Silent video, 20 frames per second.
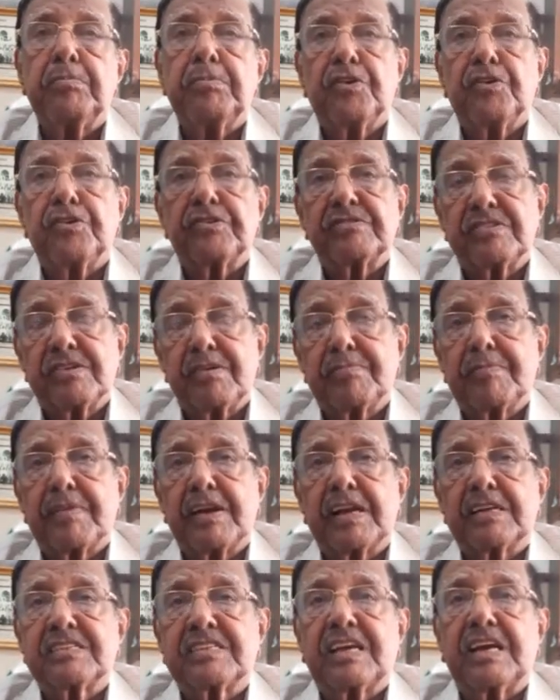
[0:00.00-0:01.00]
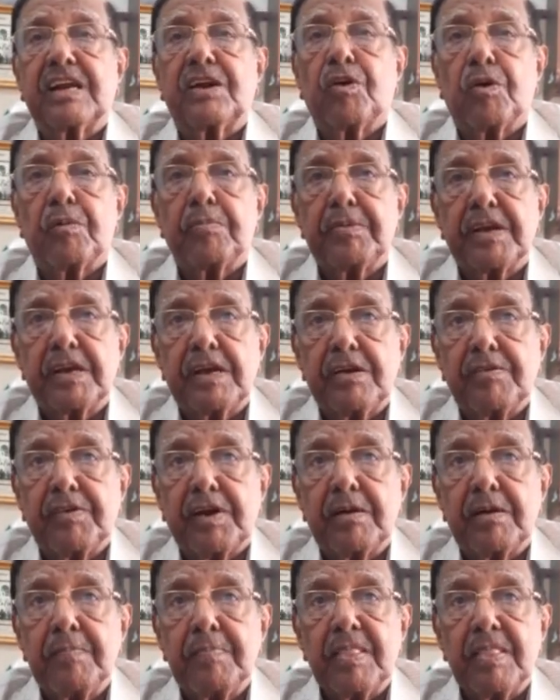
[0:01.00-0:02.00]
because some drug cannot be
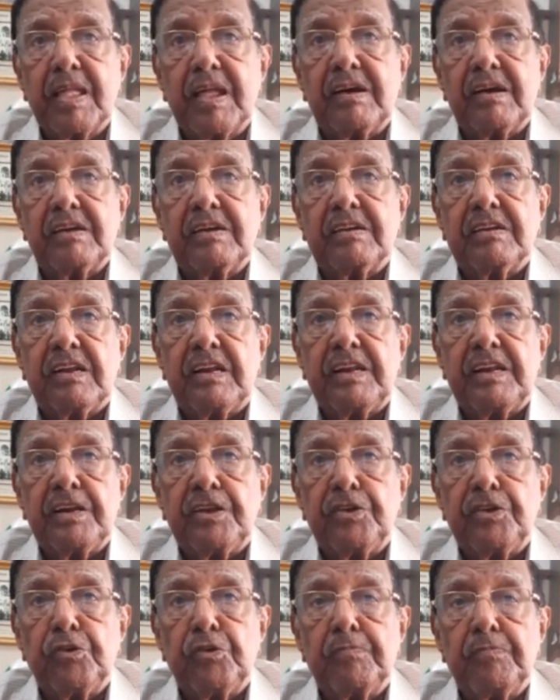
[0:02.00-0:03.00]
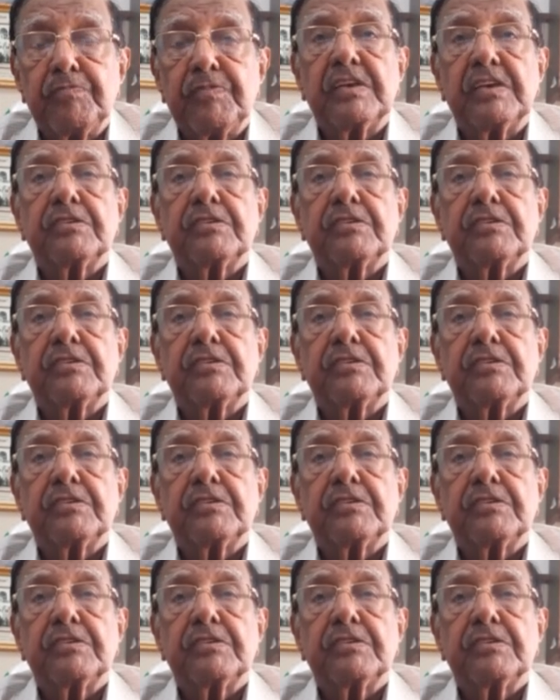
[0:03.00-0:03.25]
given in you.